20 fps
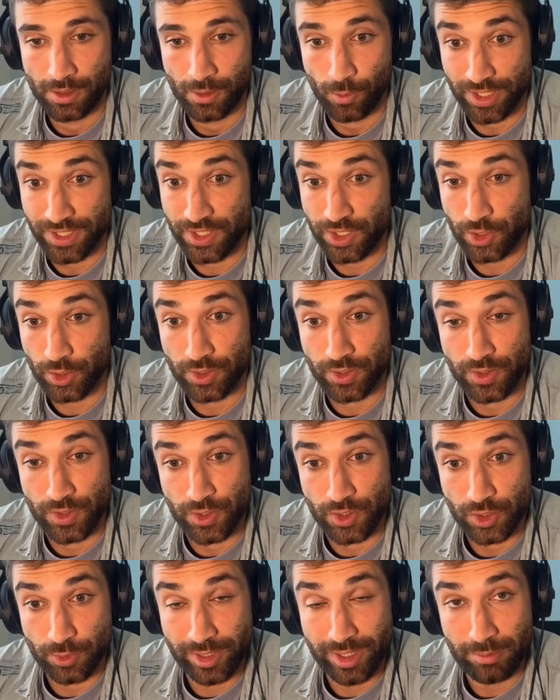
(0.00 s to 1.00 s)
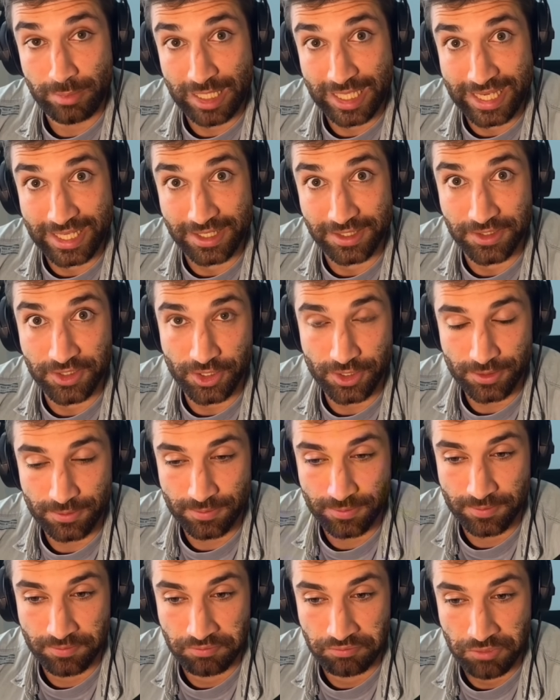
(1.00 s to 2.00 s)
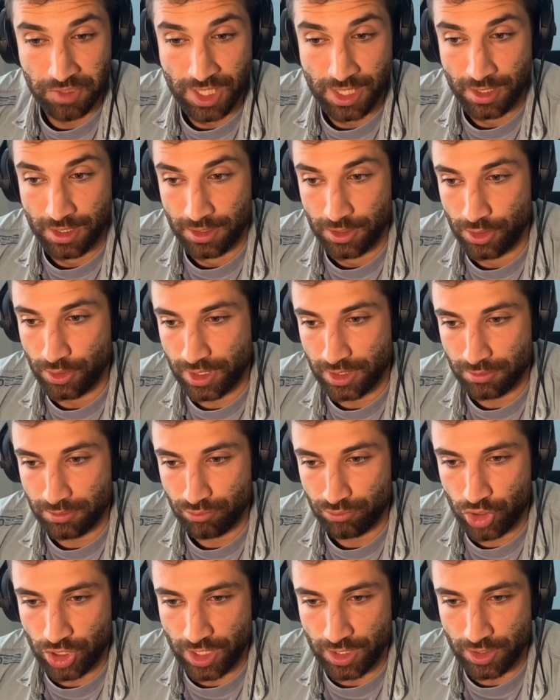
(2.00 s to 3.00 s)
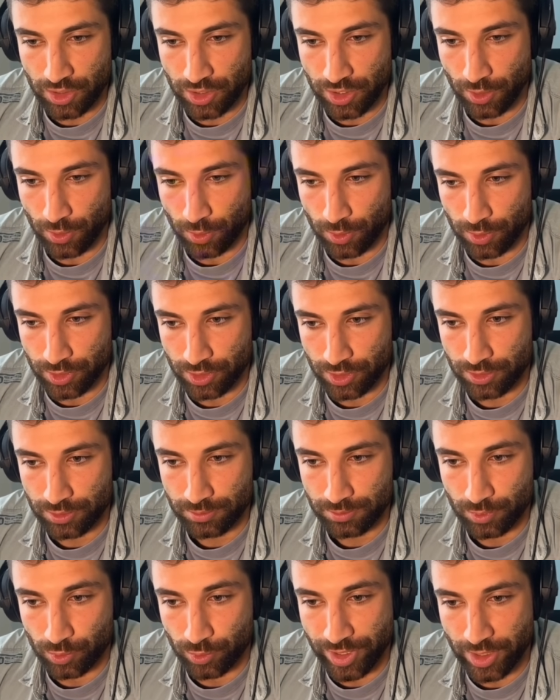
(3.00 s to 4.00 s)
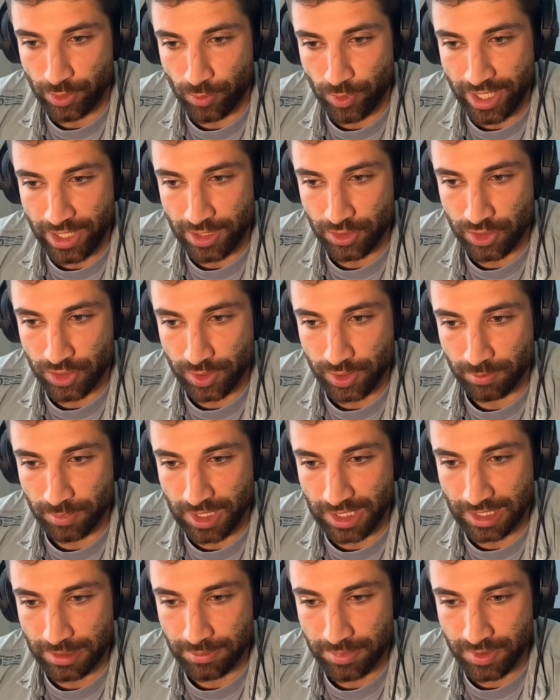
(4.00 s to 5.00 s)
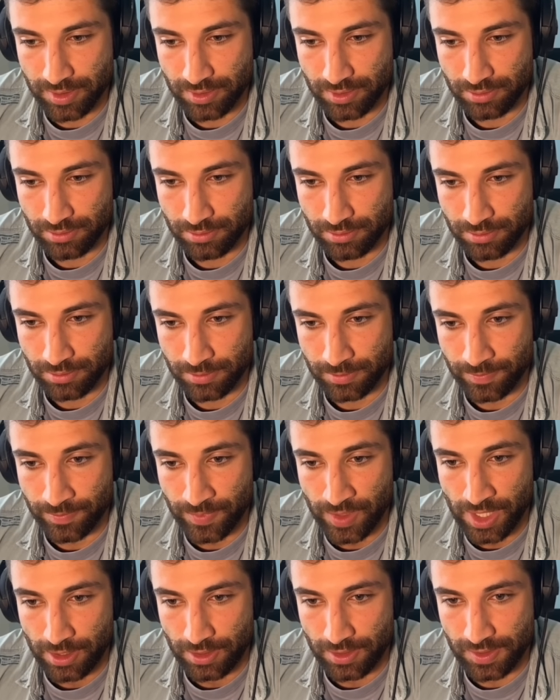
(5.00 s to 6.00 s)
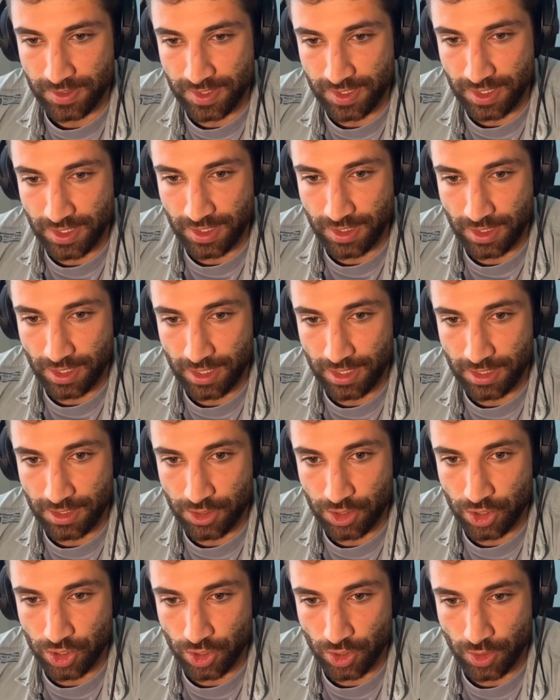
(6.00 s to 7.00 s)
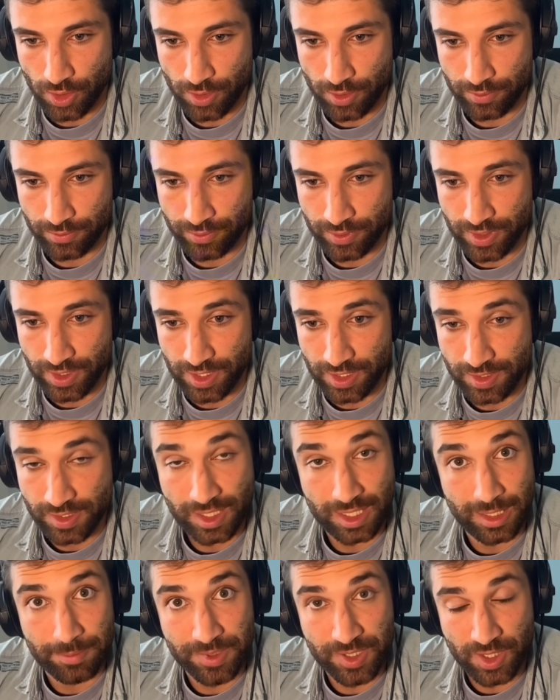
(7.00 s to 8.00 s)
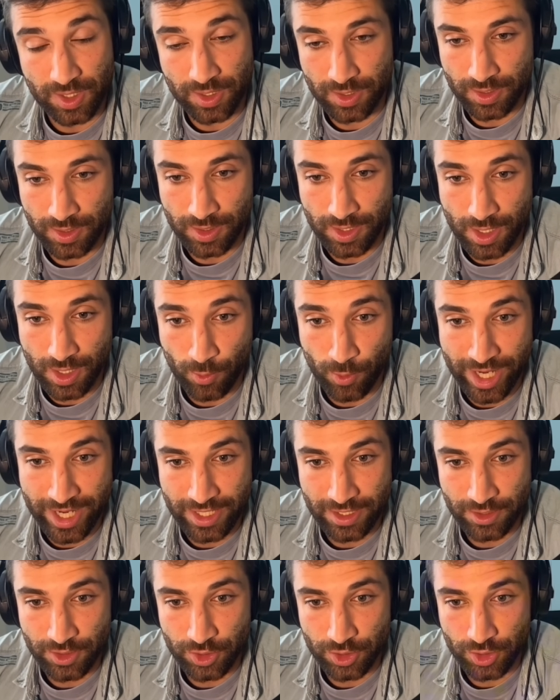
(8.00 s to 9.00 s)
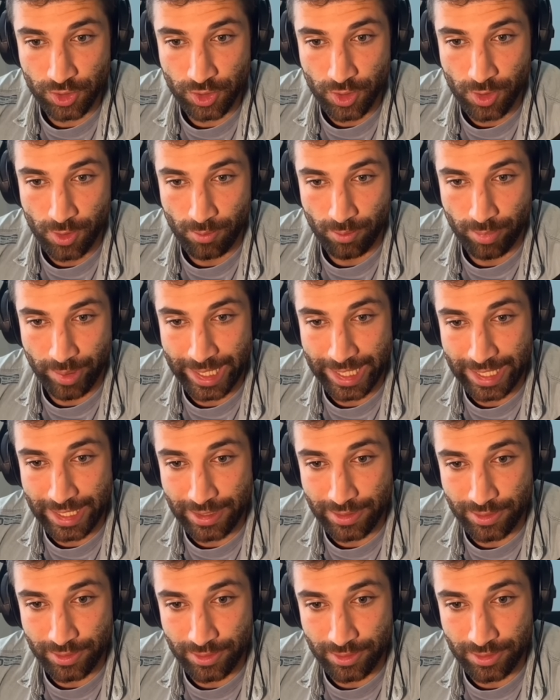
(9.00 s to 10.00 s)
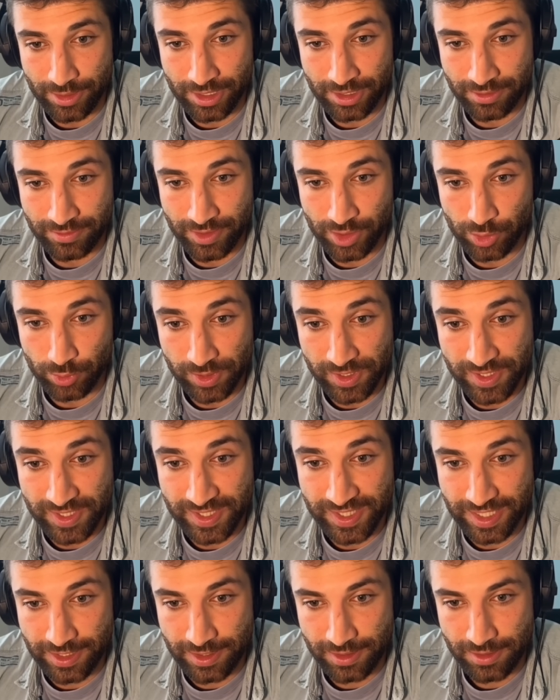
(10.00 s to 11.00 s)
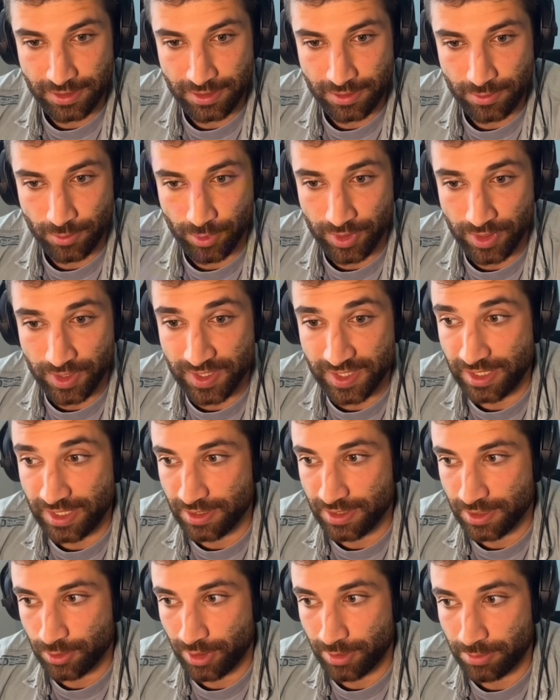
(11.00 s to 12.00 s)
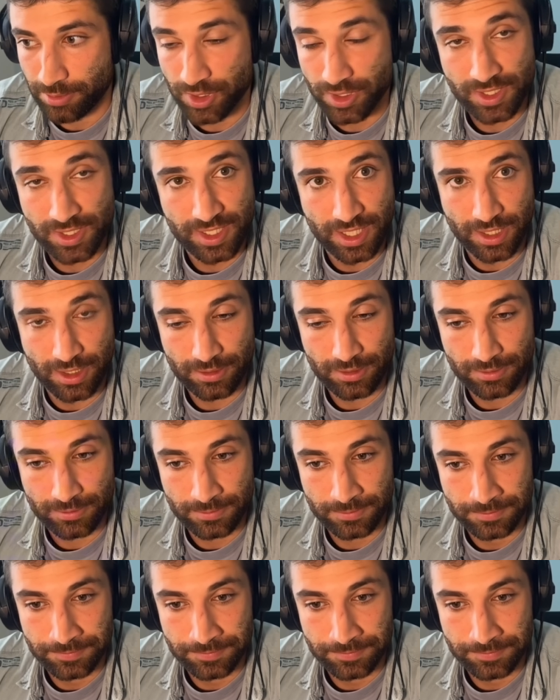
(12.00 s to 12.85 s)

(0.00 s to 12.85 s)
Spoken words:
Once you're in the screenplay editor, you can change the order, rearrange some clips. You see each of these clips are arranged by their individual scenes, where the scene description is here.